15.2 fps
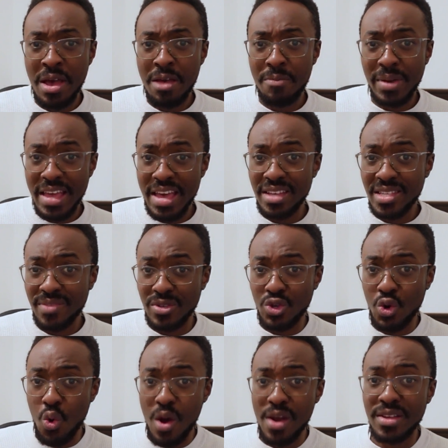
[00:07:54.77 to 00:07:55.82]
players of this
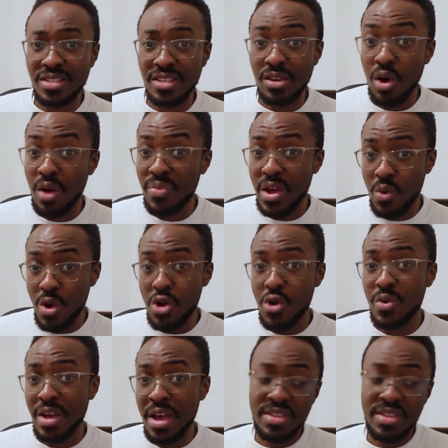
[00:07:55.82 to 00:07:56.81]
quality on their own.